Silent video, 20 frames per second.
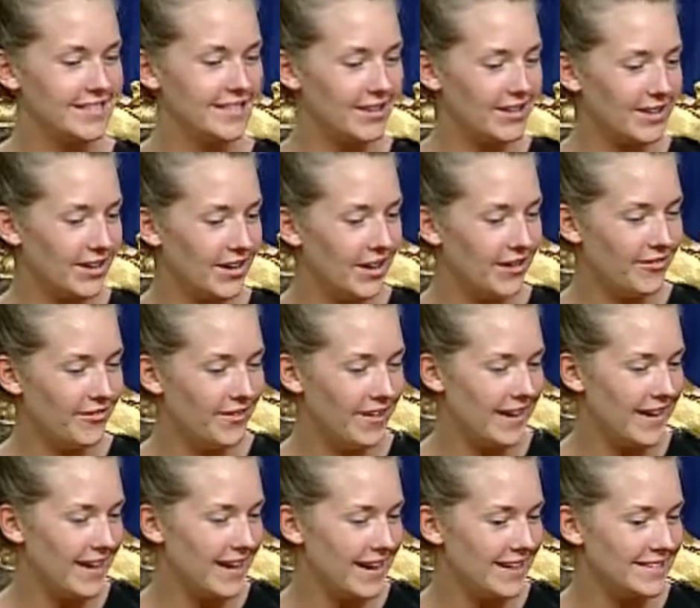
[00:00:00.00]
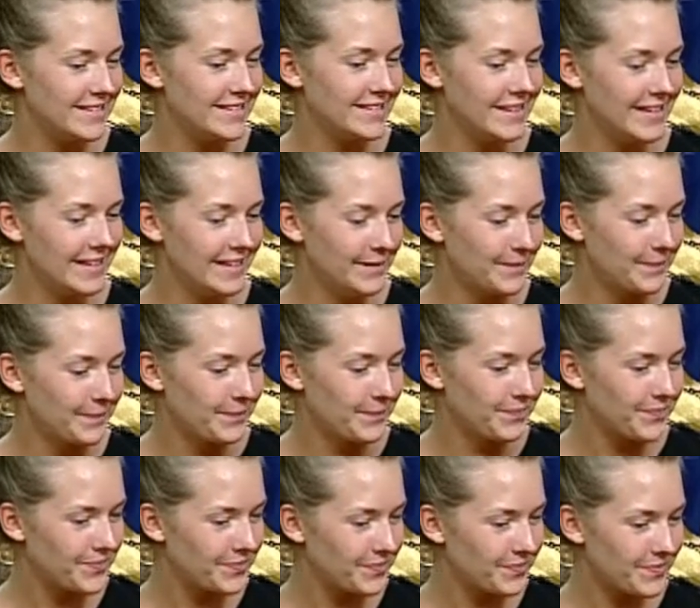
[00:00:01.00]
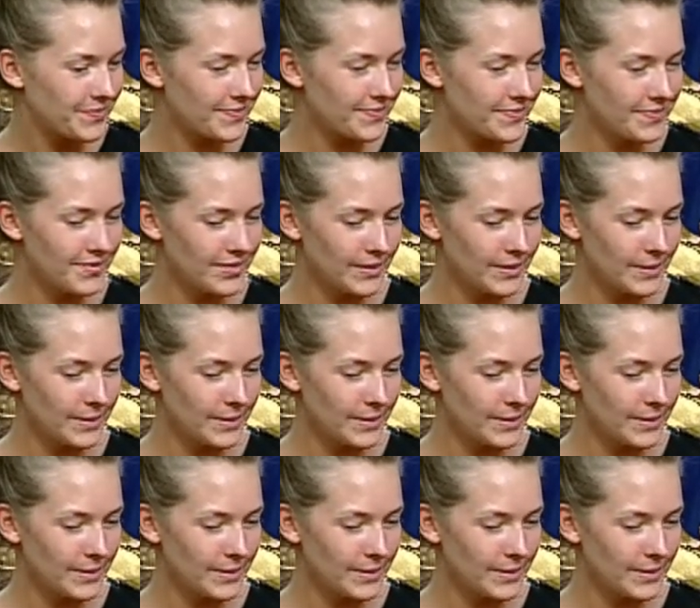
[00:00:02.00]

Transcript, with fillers: seal it off very nicely. We had a very funny